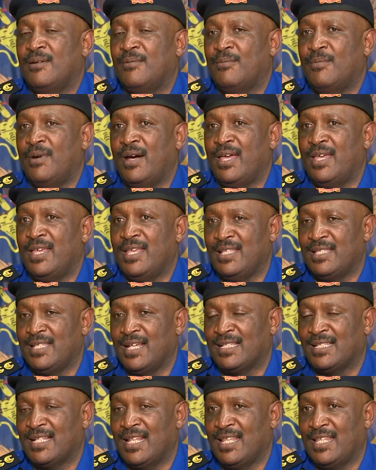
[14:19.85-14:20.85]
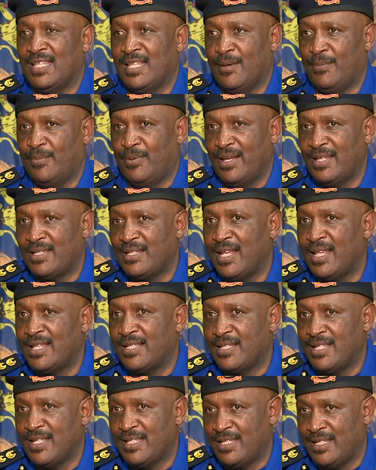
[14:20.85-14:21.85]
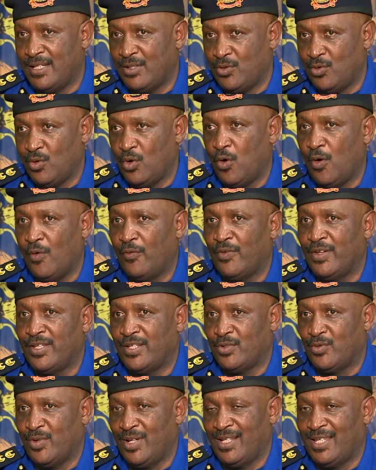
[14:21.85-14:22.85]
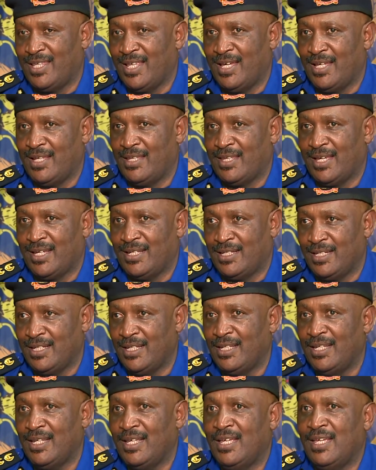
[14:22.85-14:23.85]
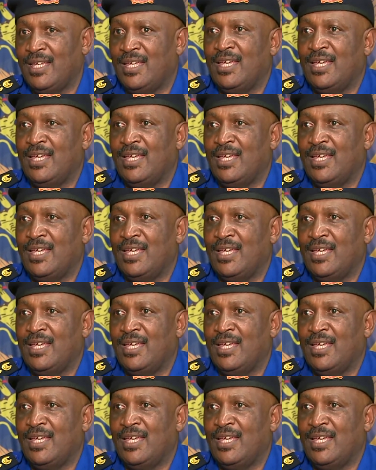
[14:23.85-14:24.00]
by His Excellency the President since he took office 2013,